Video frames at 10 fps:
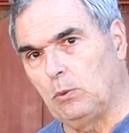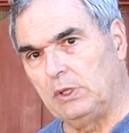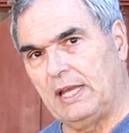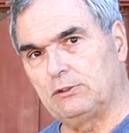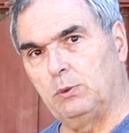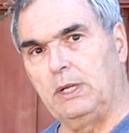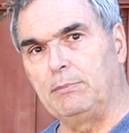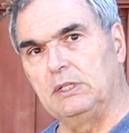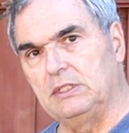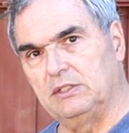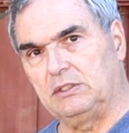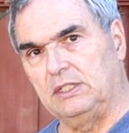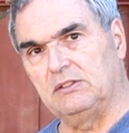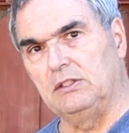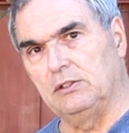Well, that's what I'm going to
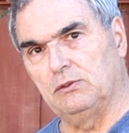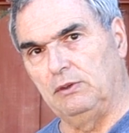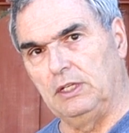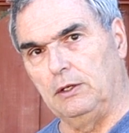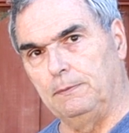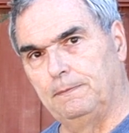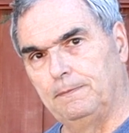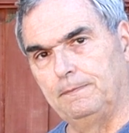discuss in this video.